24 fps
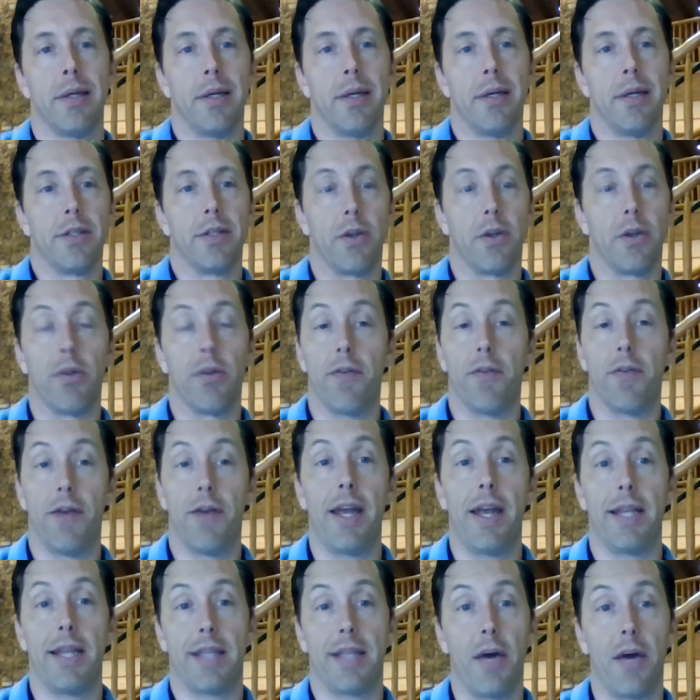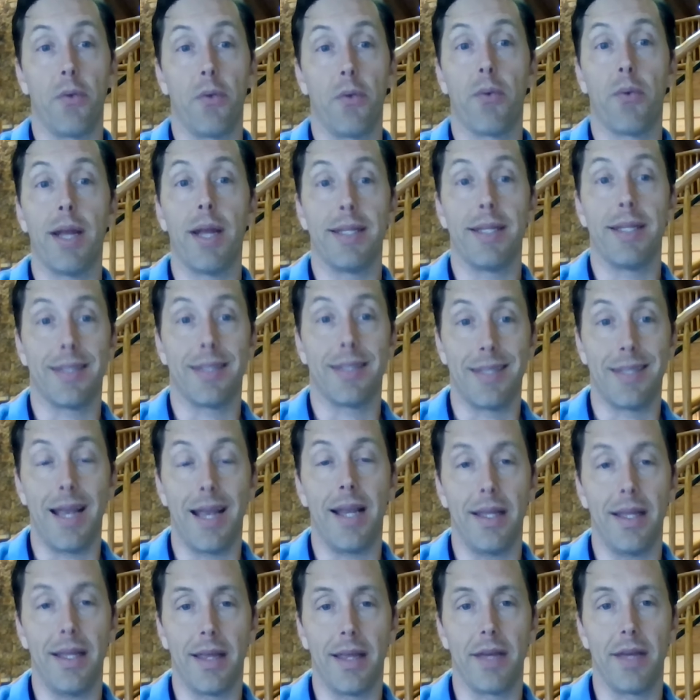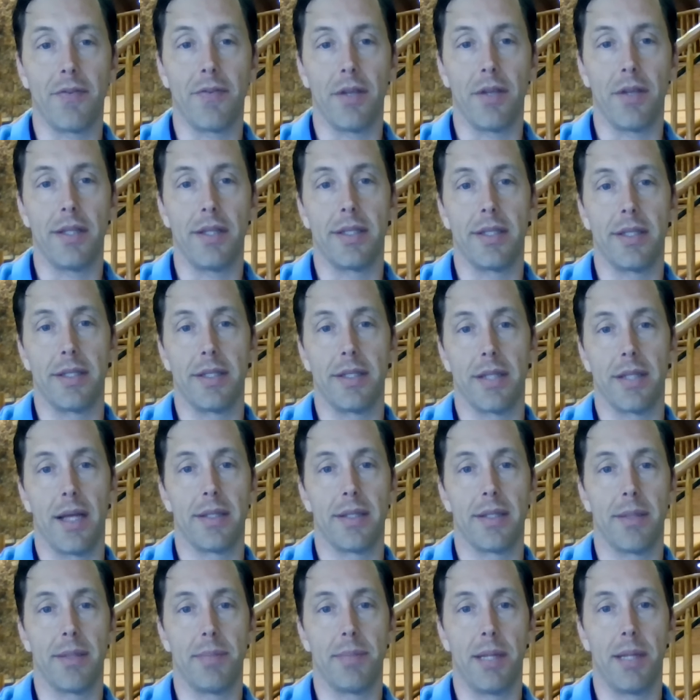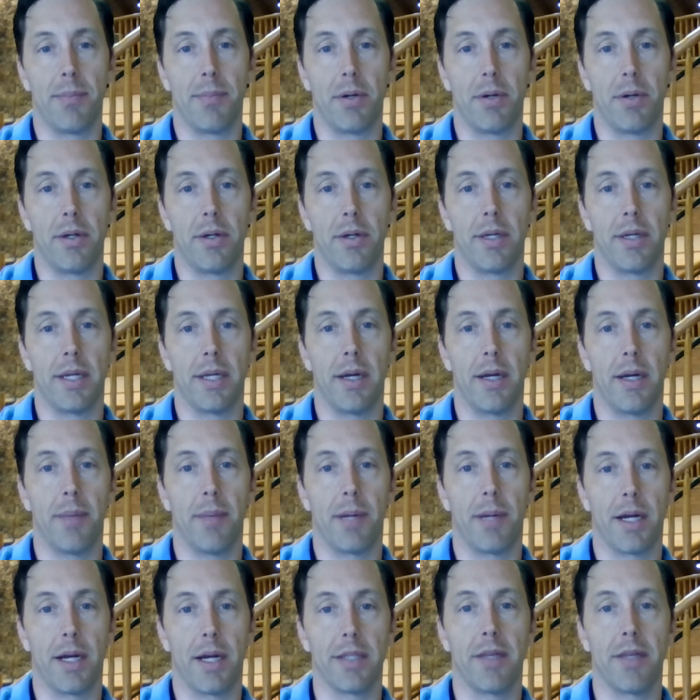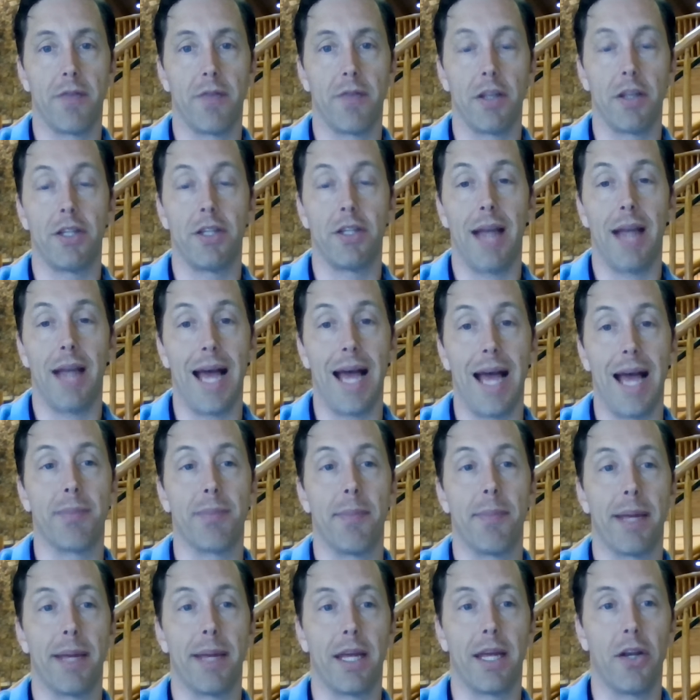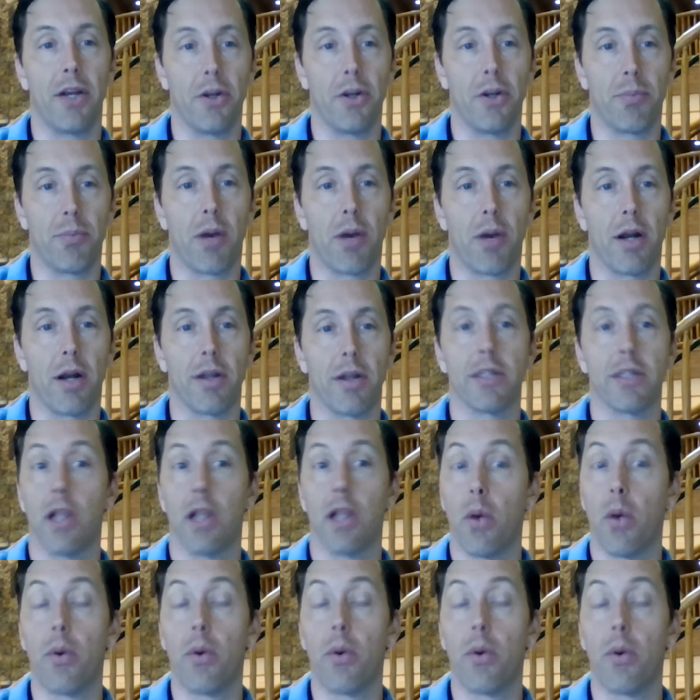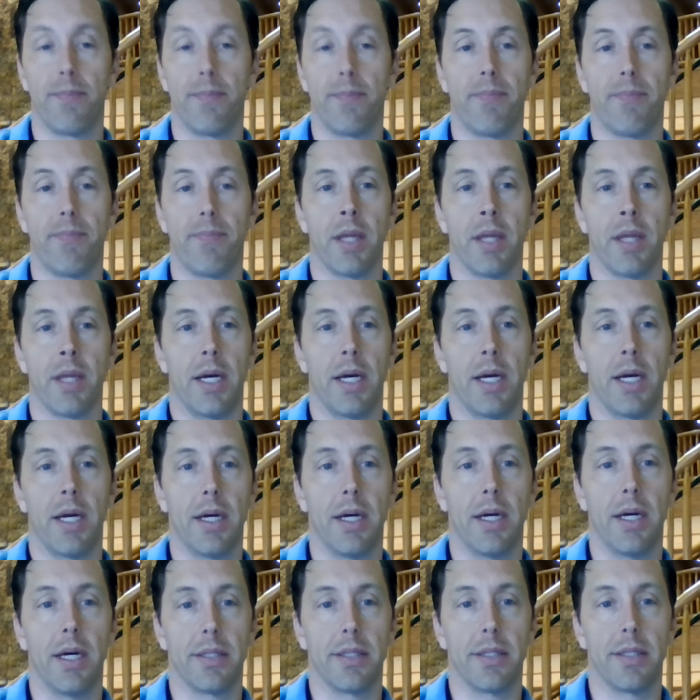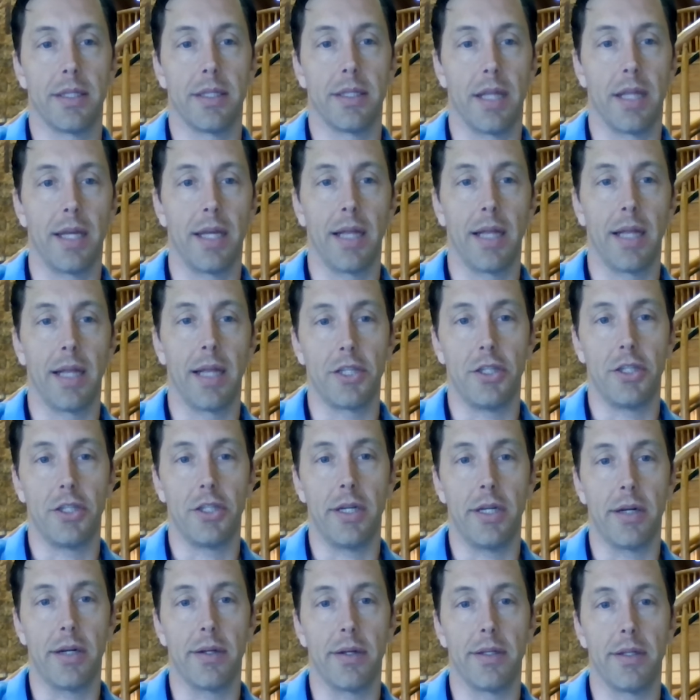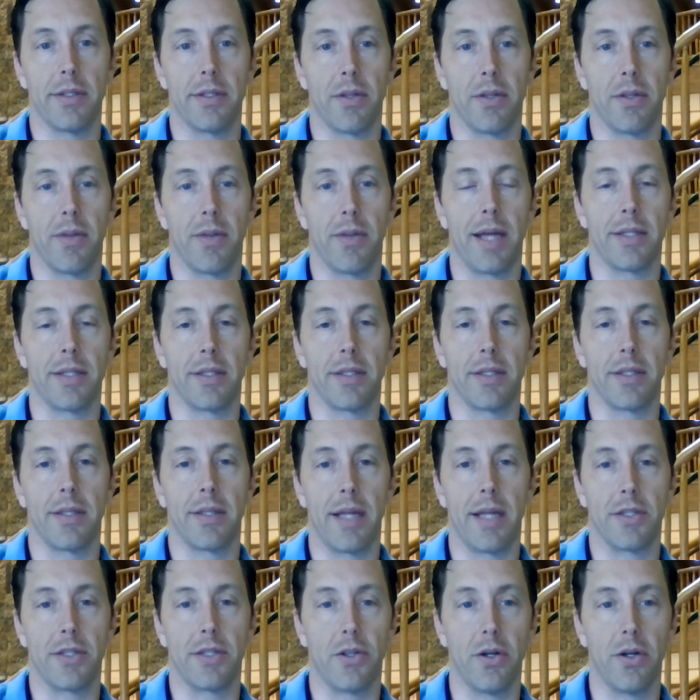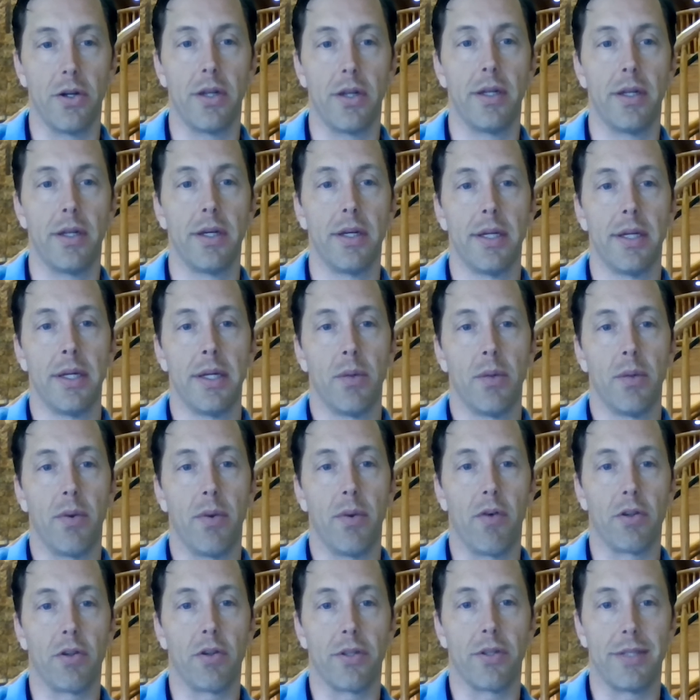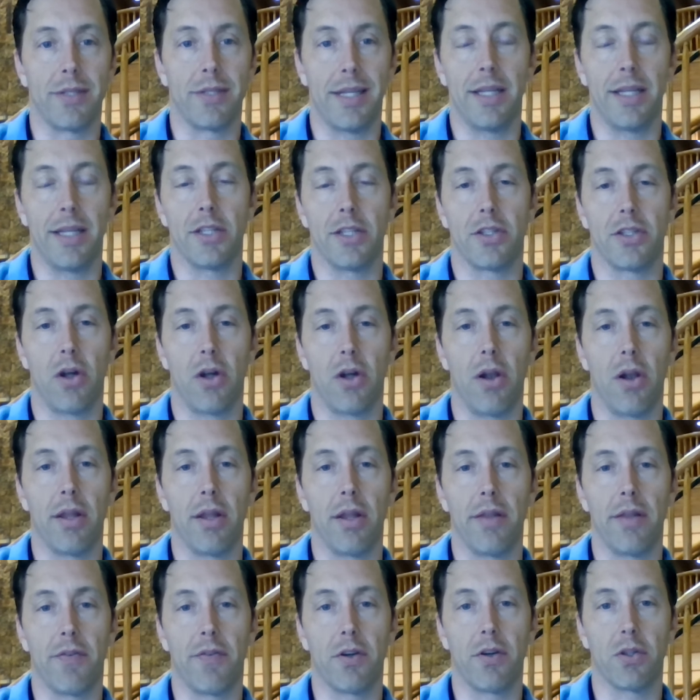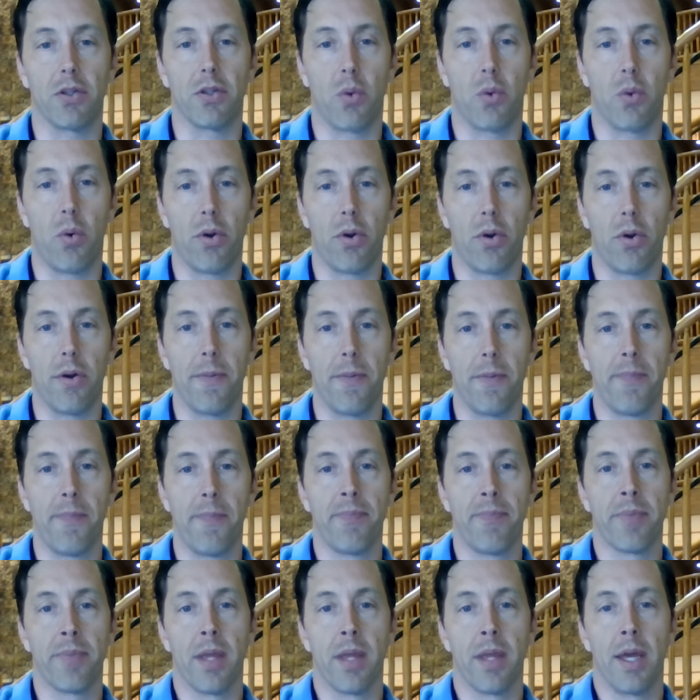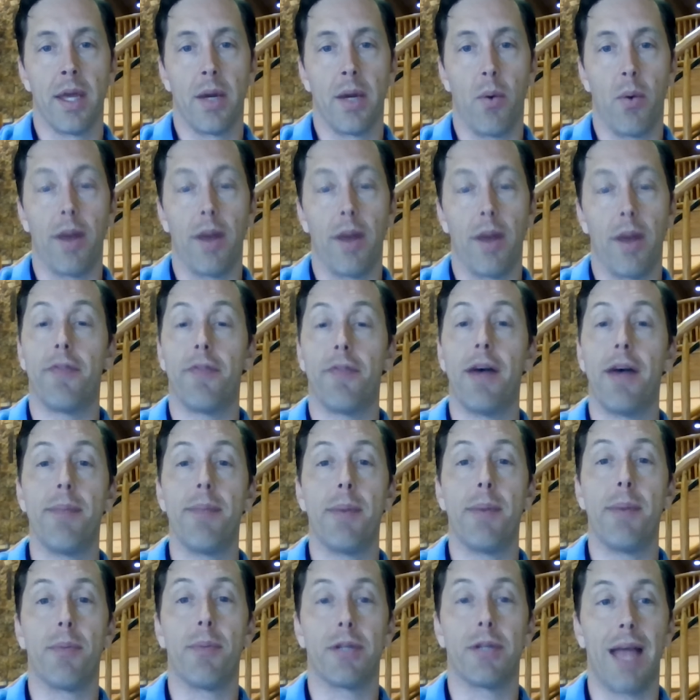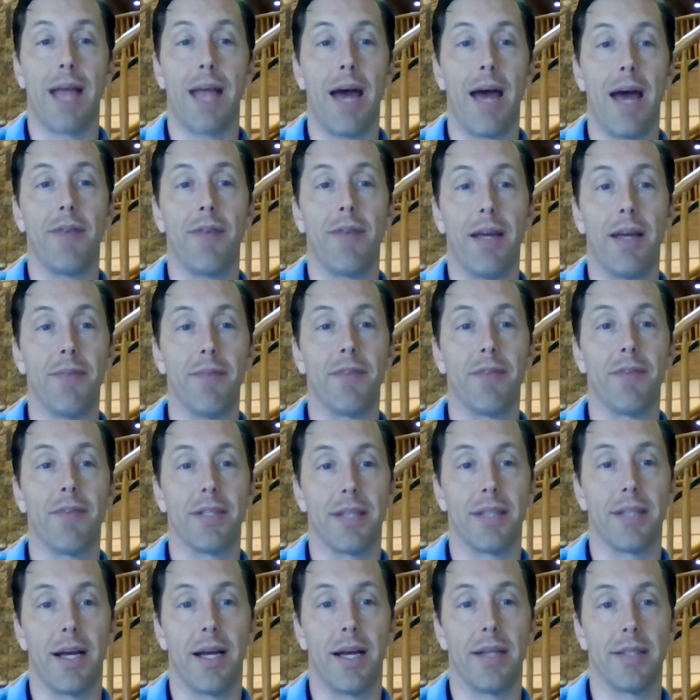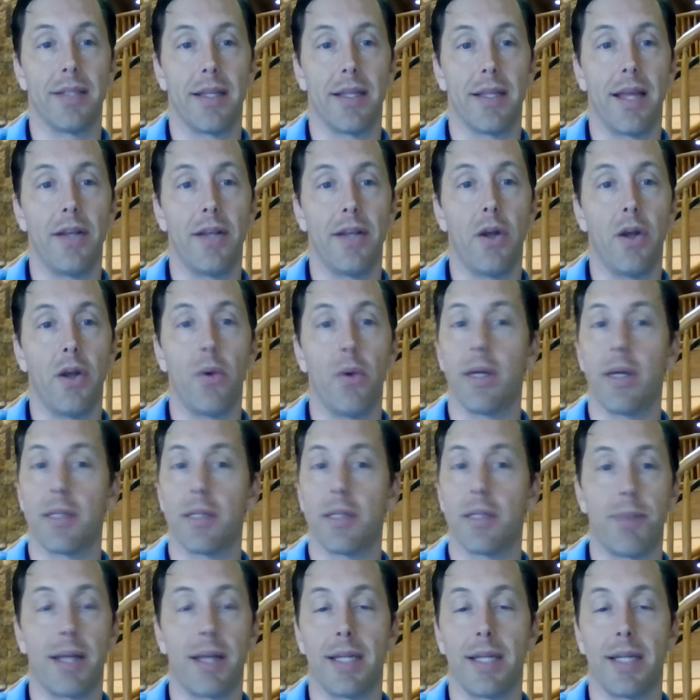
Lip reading: So the Fed has held rates steady, thankfully, since last September, because inflation has been making good progress lower since late last year. And so that's good. We've also seen it stall in the first quarter. While the Fed members have emphasized that they don't expect